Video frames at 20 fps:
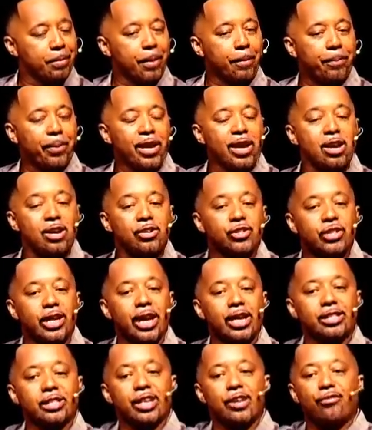but Peter
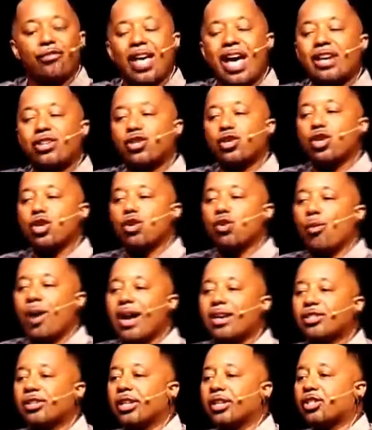says, if that's you,
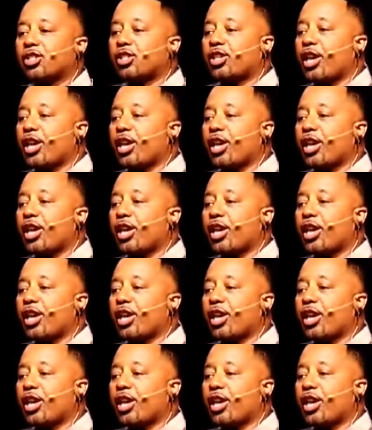watch this,